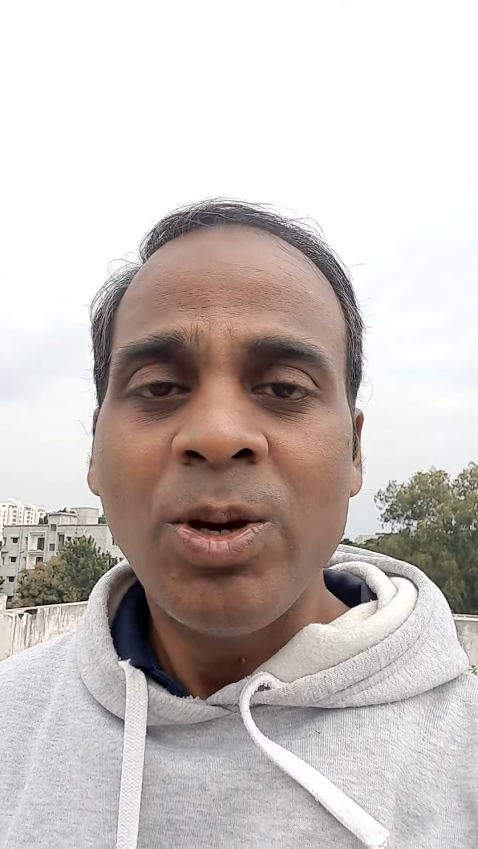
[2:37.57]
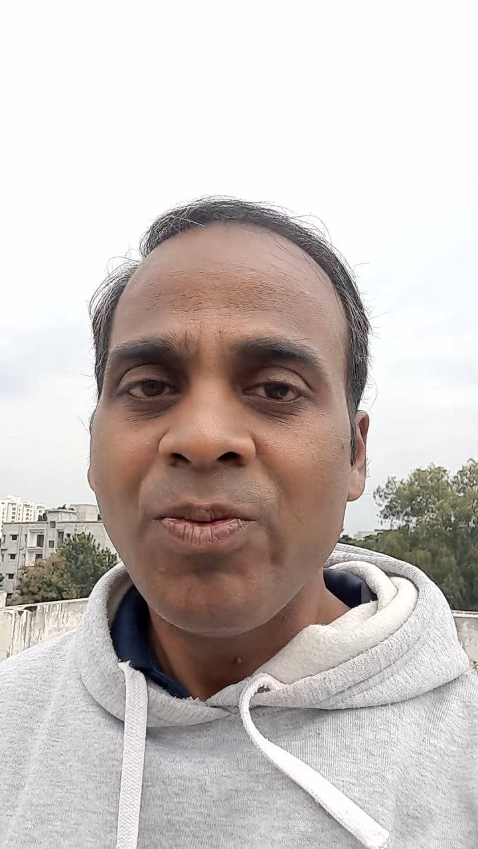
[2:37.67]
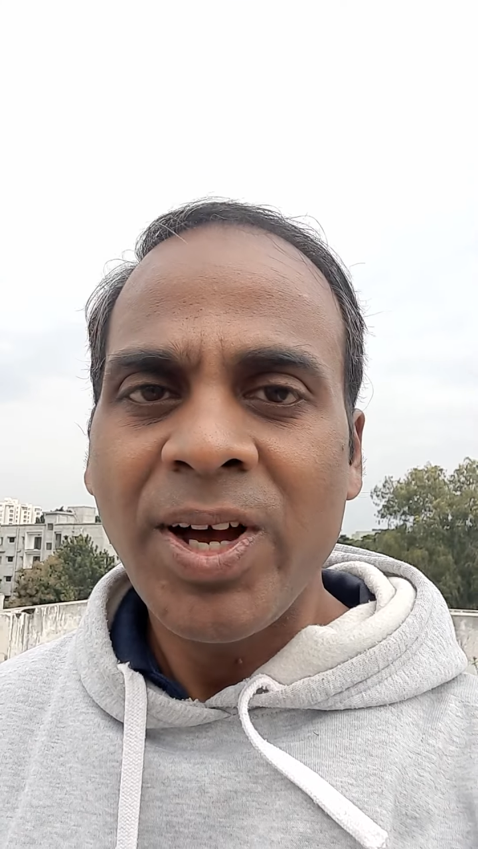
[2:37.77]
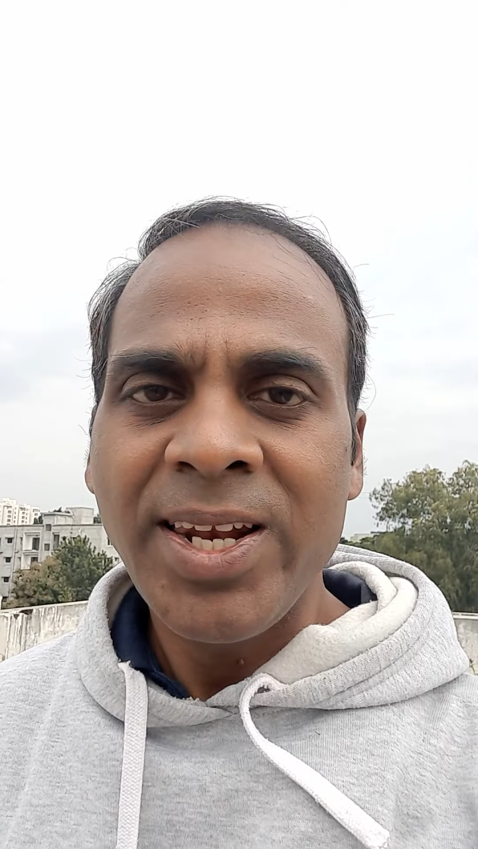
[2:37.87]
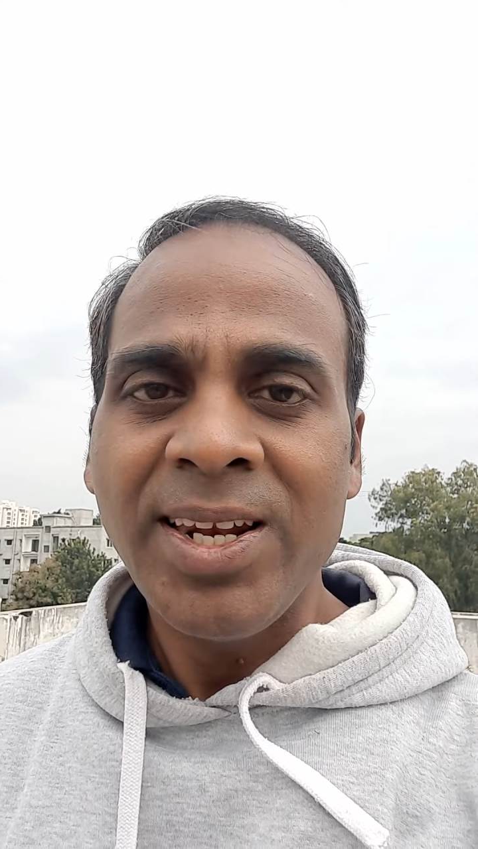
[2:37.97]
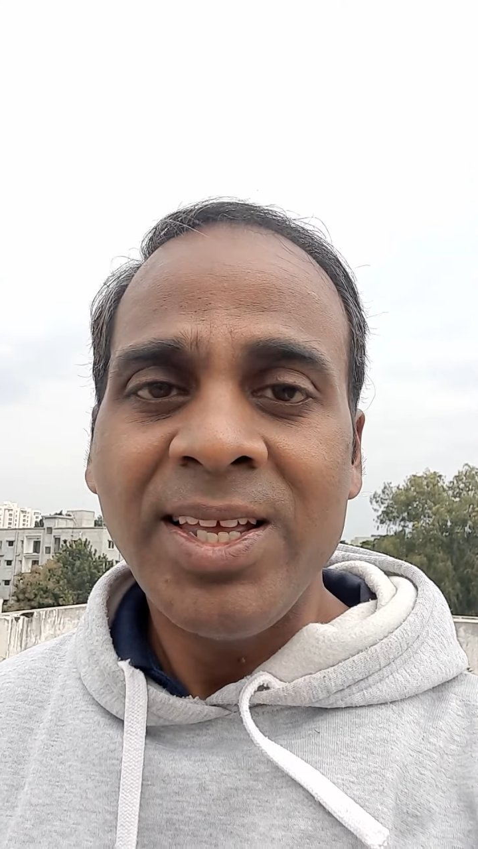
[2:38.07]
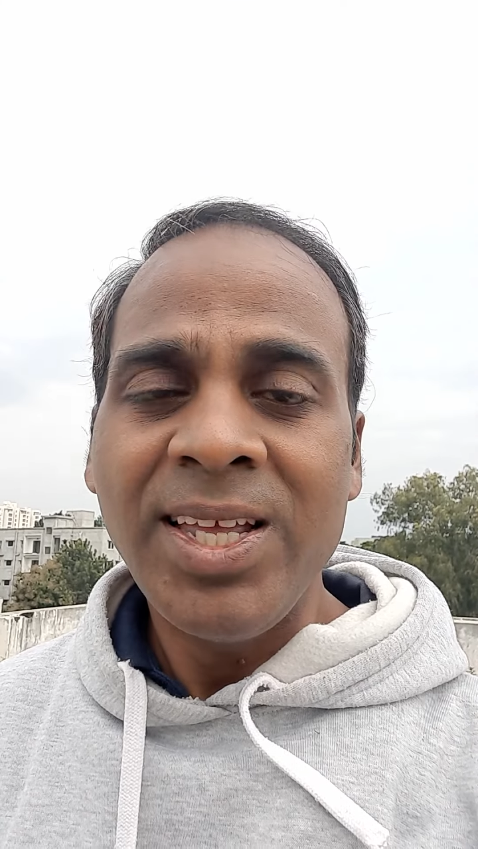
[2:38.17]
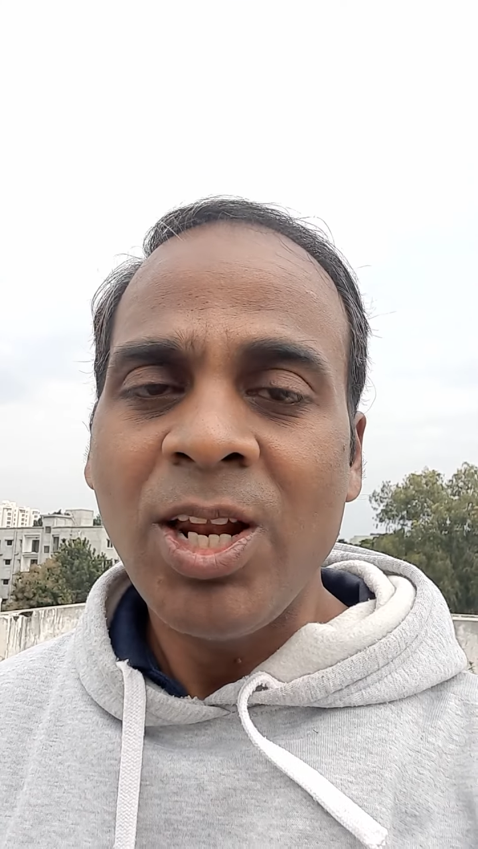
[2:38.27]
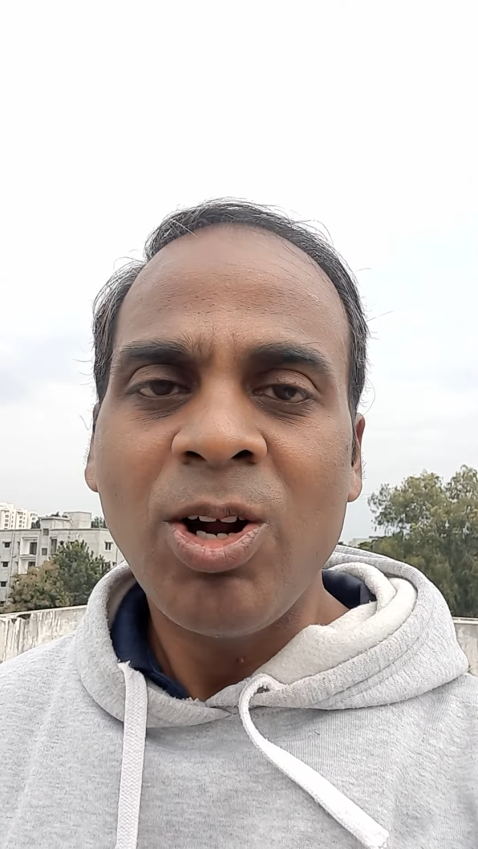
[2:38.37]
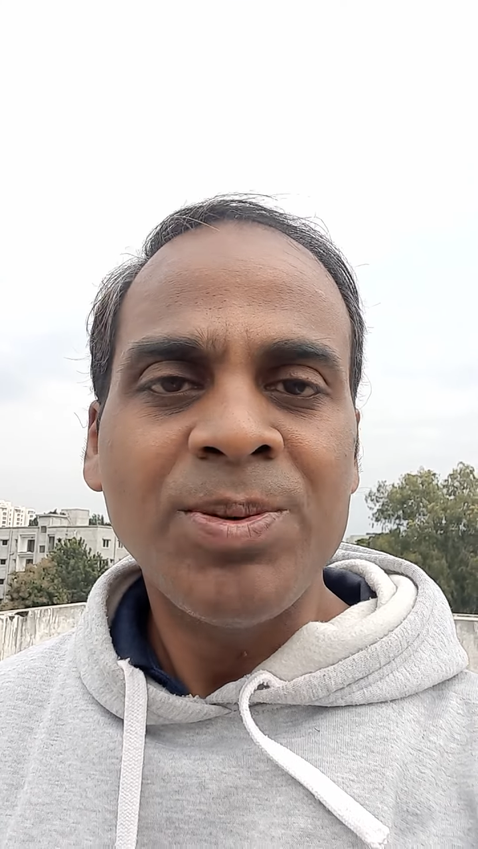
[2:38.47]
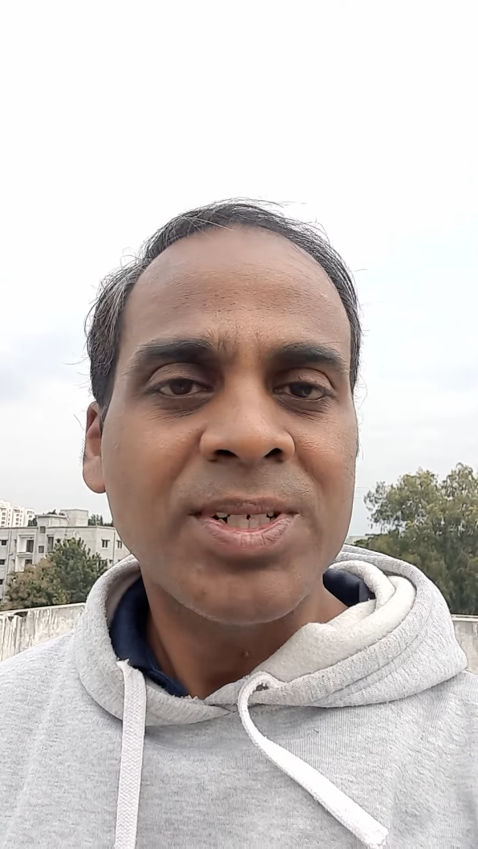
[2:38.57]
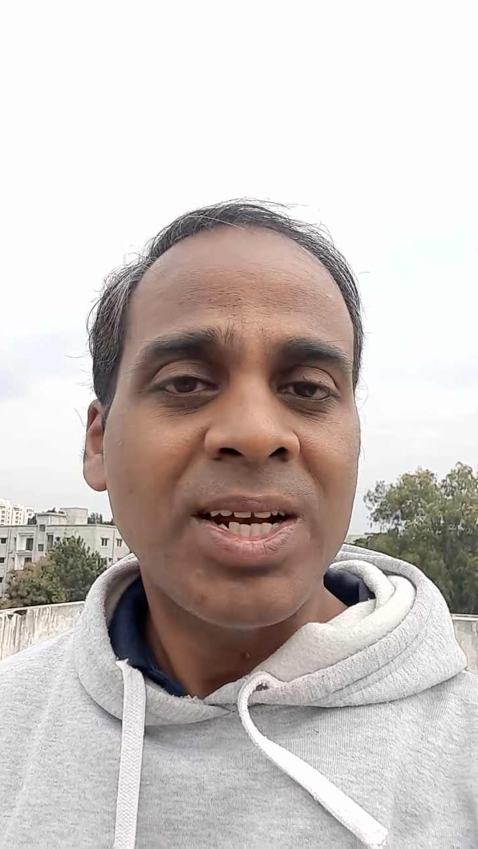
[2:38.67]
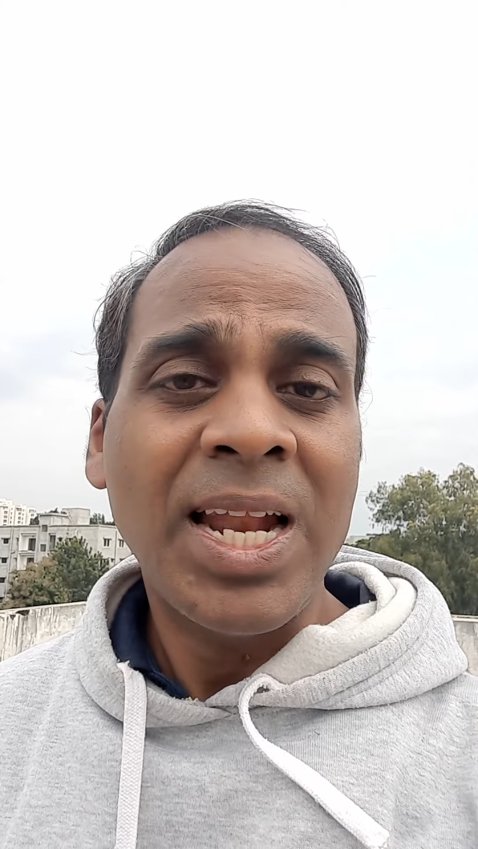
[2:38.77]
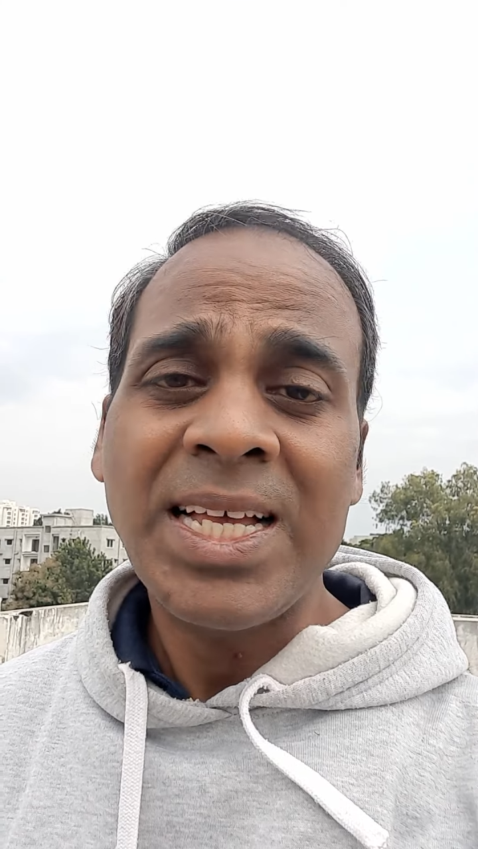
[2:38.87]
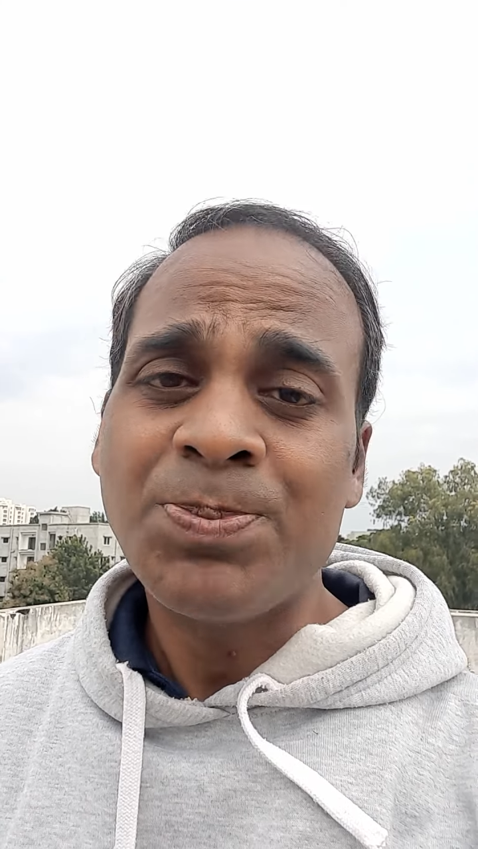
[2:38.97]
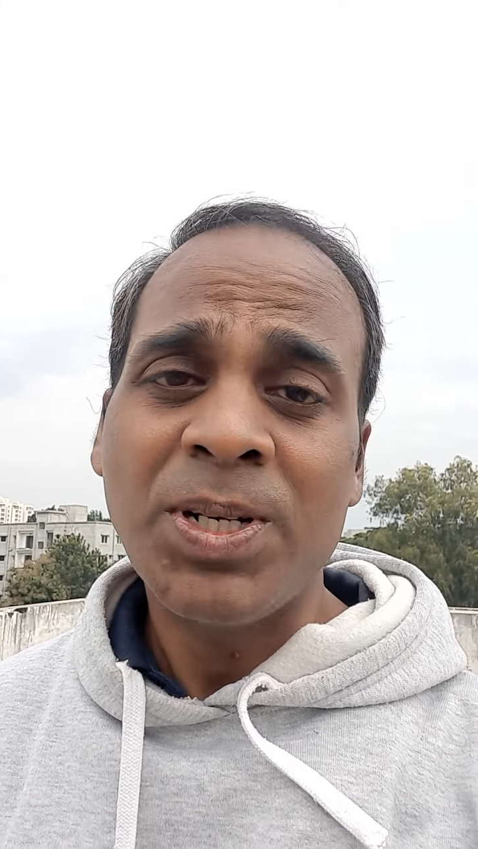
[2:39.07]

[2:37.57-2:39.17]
Finally, a lot. last